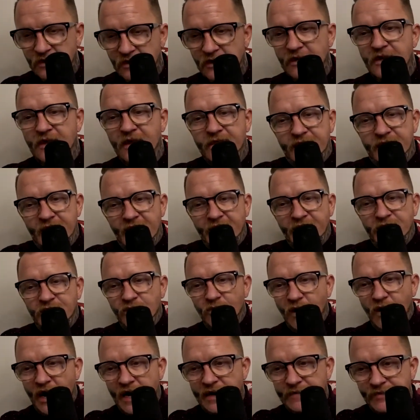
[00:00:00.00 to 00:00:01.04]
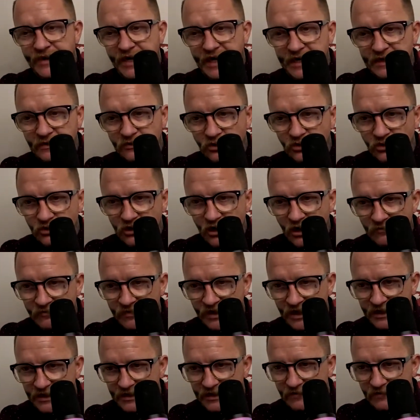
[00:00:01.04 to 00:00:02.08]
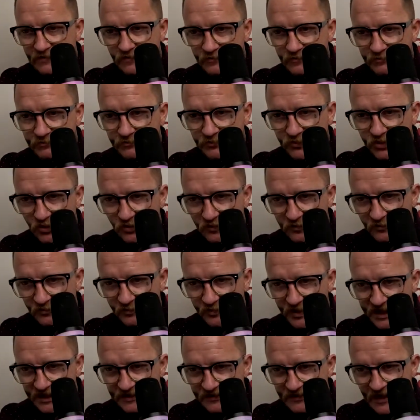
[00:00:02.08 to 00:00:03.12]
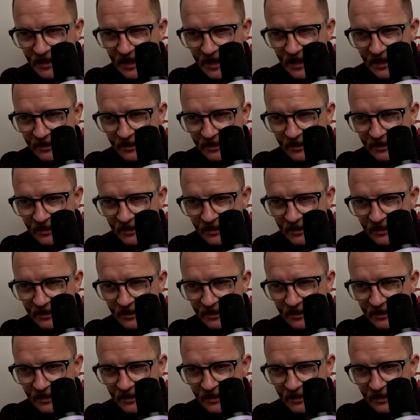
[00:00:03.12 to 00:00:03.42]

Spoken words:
Thank you, AB. Look, I'm gonna pin that.